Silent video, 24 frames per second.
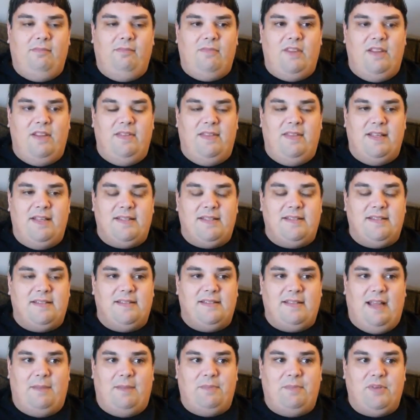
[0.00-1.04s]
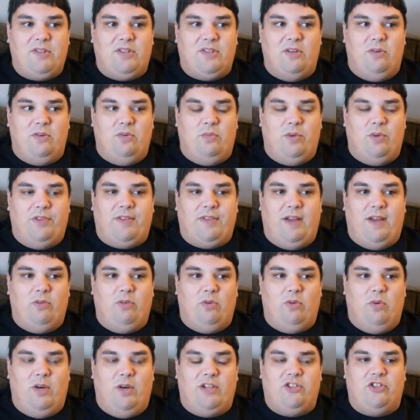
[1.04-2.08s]
This episode,
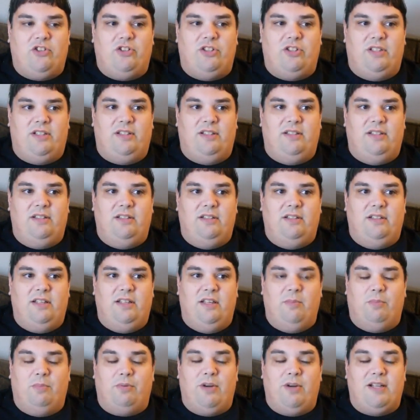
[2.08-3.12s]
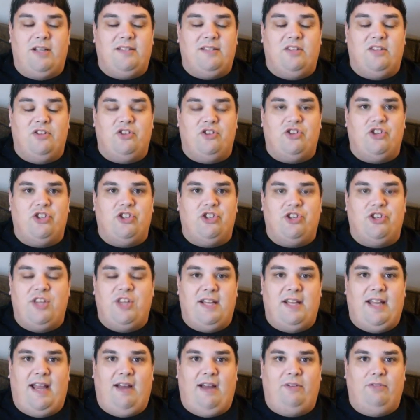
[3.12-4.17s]
without question, impressed the
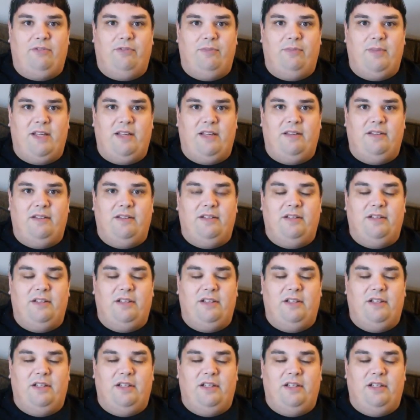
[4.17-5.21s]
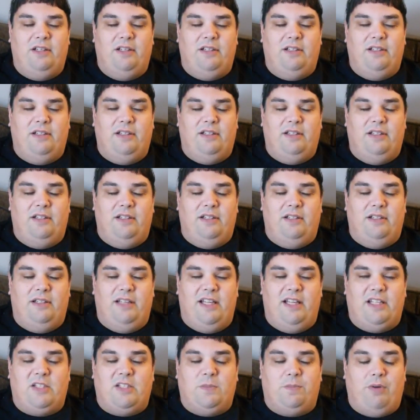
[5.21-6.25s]
shit out of me.
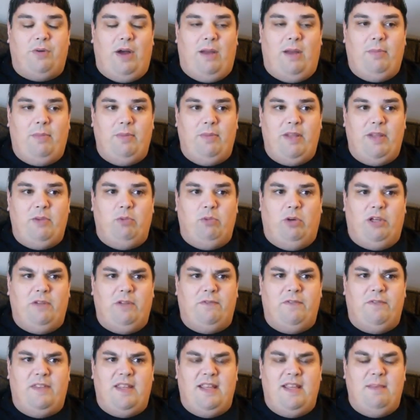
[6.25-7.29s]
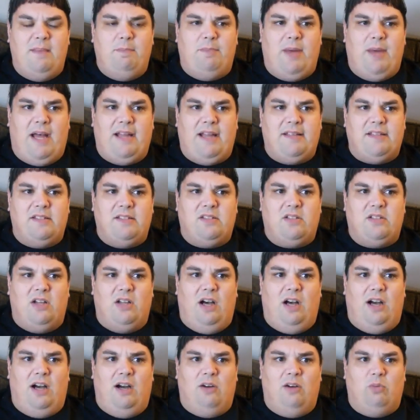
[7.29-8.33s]
It's probably one of the best
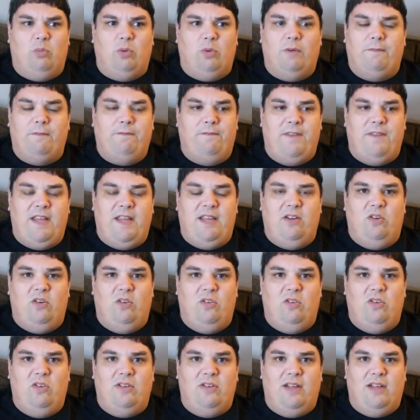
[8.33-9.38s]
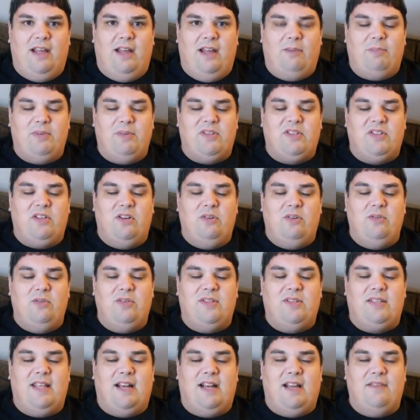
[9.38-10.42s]
uh, reveal
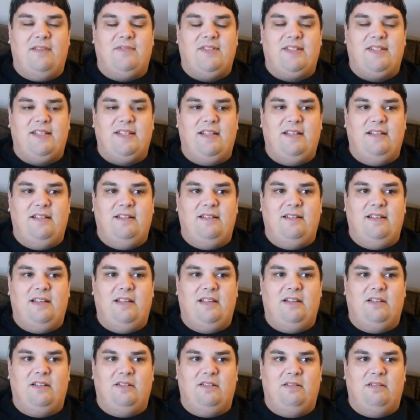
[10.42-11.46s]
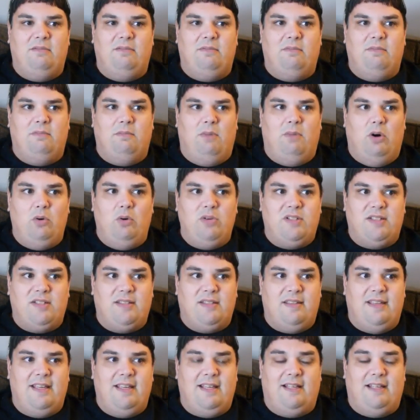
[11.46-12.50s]
episodes that I've seen in
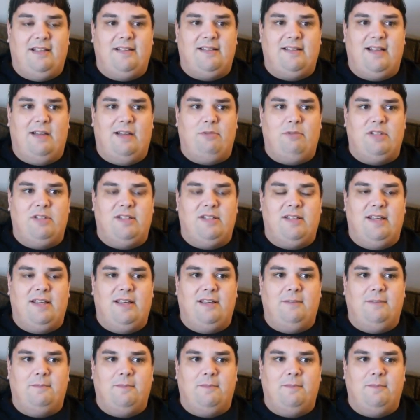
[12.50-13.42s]
most things, I would say.